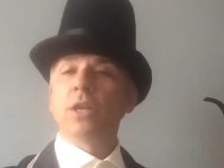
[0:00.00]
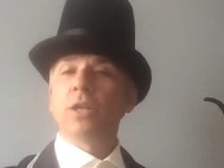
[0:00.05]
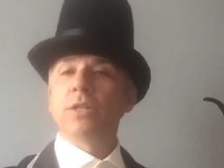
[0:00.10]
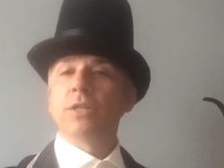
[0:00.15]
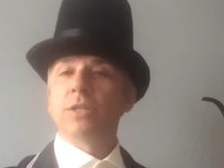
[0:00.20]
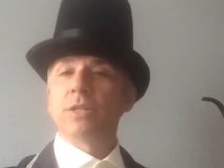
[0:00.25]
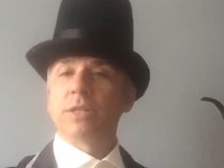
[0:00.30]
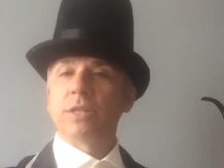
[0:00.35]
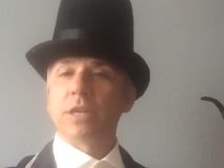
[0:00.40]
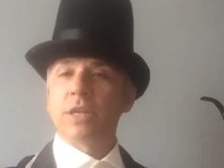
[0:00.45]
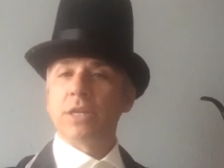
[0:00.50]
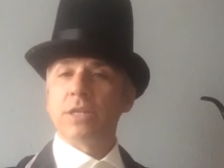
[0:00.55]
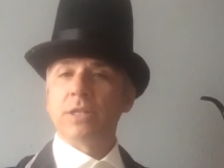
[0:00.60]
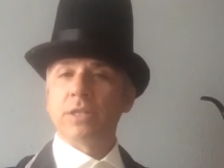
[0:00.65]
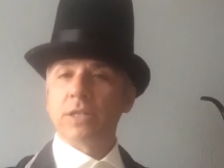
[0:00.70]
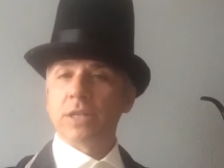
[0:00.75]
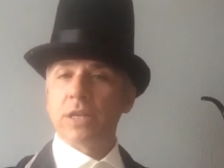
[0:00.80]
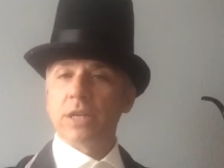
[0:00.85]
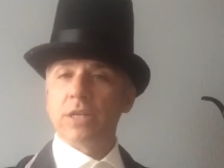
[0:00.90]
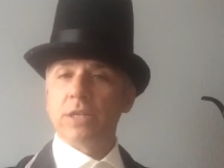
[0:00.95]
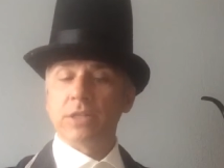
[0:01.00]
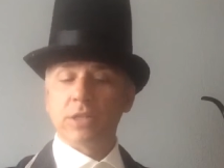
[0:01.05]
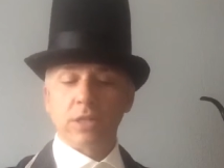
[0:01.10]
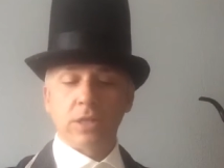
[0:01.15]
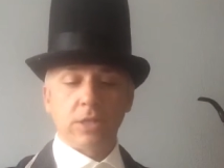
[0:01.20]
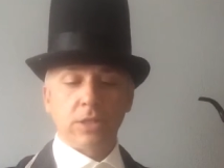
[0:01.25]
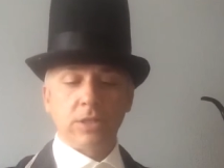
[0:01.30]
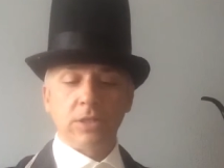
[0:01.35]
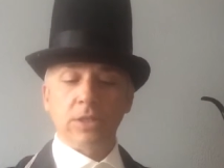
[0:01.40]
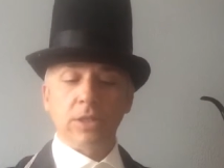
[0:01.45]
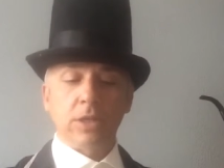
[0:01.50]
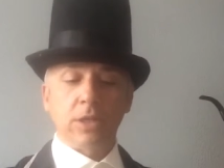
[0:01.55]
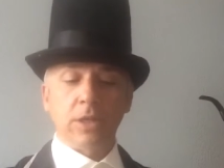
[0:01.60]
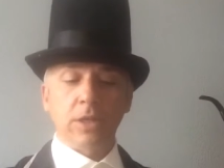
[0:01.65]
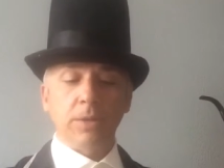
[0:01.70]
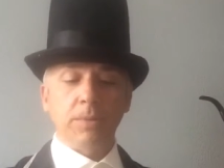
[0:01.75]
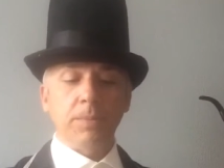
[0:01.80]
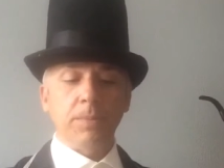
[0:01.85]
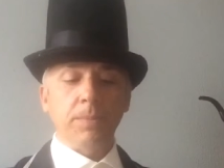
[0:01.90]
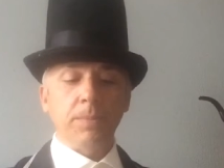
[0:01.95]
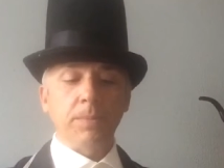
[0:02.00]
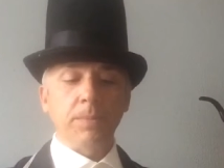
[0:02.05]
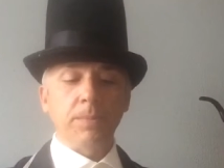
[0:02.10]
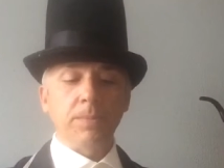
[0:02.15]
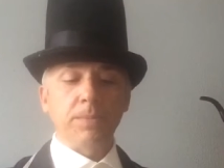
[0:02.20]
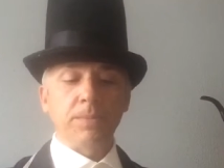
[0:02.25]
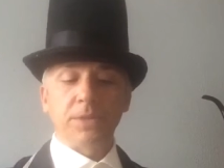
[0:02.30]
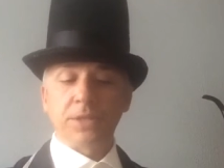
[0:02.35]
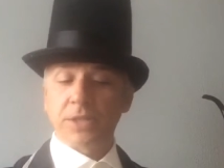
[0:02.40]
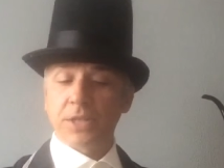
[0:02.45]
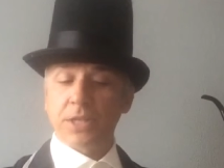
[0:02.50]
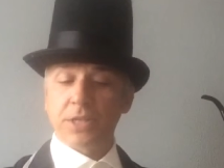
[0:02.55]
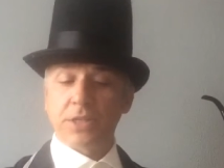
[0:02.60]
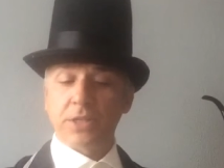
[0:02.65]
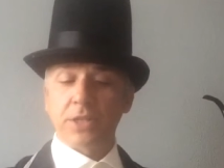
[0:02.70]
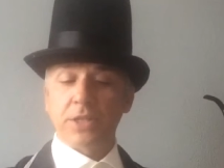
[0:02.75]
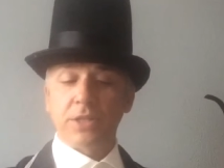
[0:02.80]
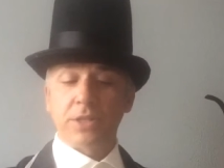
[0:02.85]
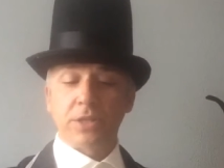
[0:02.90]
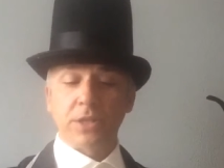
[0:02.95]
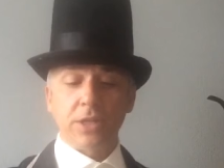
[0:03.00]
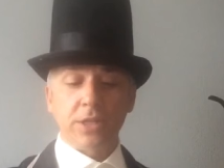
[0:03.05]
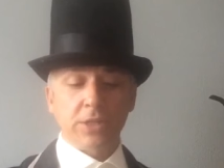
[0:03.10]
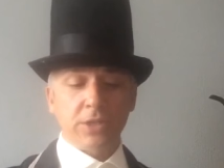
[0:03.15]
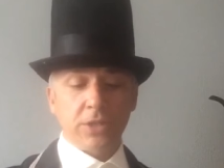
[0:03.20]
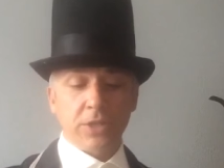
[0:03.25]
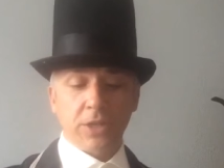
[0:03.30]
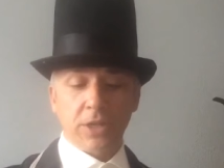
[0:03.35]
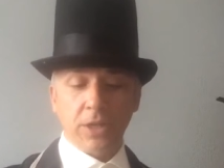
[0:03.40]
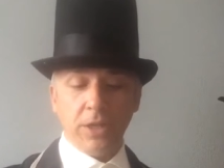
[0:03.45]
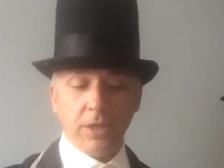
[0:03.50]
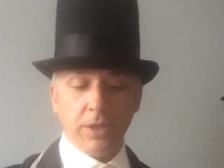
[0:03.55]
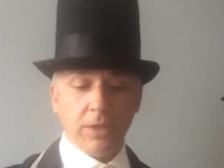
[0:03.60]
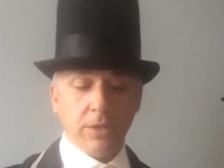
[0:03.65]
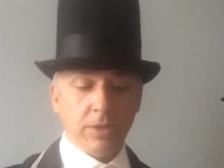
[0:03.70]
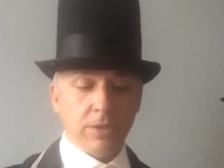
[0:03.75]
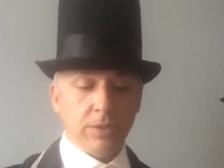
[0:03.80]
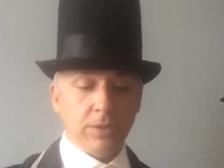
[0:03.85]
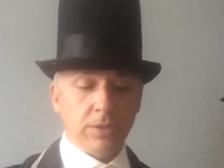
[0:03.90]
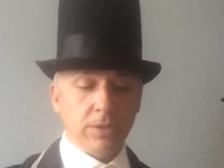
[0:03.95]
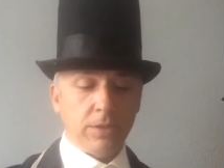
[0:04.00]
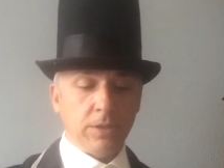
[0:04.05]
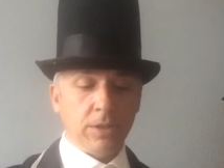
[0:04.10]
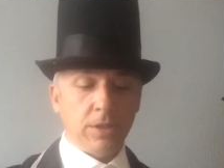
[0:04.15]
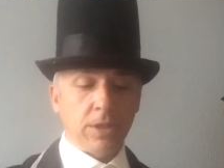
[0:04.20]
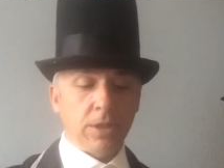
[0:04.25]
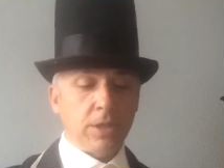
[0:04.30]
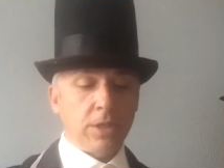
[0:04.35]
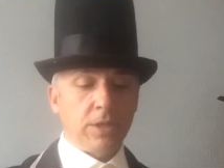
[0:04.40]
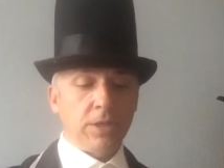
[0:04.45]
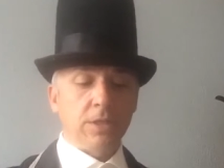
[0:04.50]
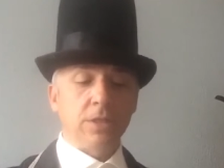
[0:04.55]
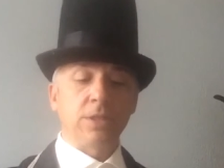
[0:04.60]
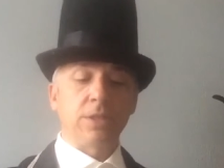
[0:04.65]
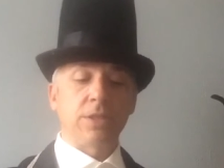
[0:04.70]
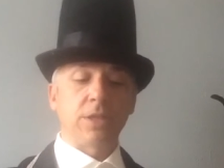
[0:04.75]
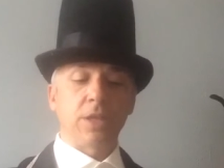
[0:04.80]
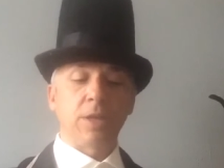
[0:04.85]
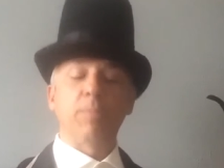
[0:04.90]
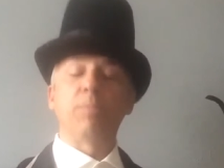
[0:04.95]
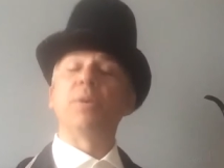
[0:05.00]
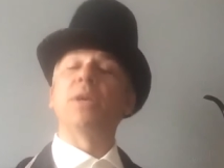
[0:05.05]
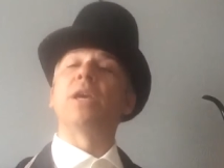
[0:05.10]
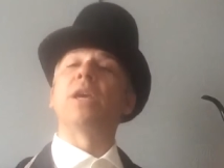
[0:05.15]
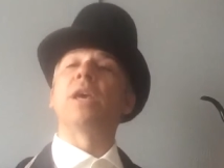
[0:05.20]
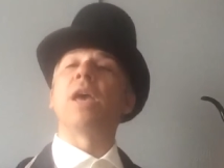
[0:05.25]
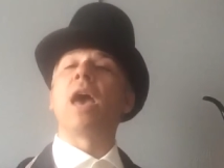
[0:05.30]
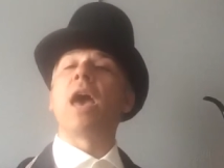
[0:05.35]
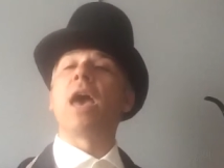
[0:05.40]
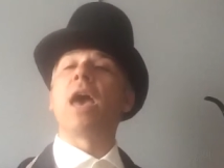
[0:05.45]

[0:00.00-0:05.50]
C C C C, C C C C, C B